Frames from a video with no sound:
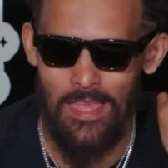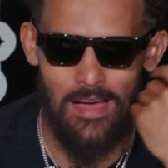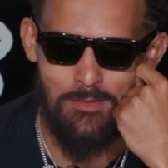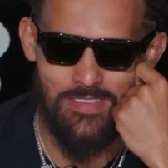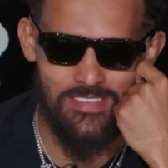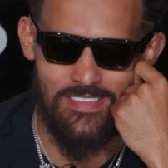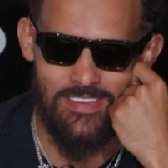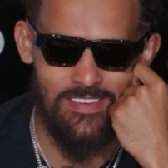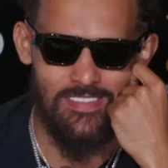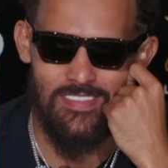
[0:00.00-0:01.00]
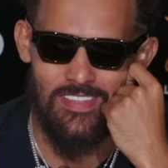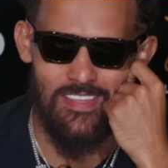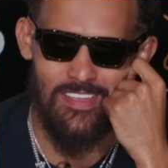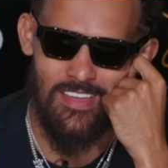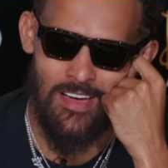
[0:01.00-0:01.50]
I'm just a
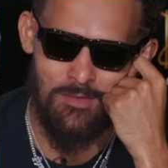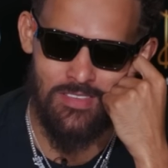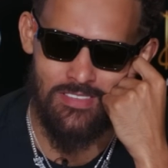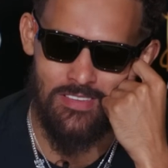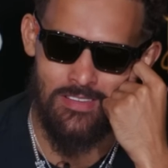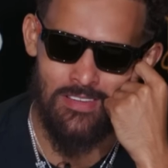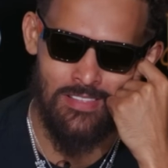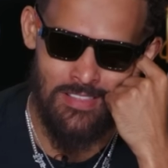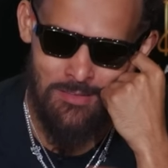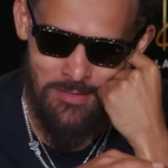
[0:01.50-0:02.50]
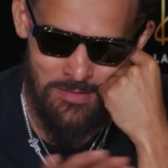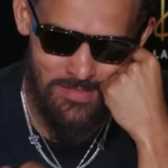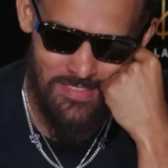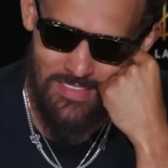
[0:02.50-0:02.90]
level.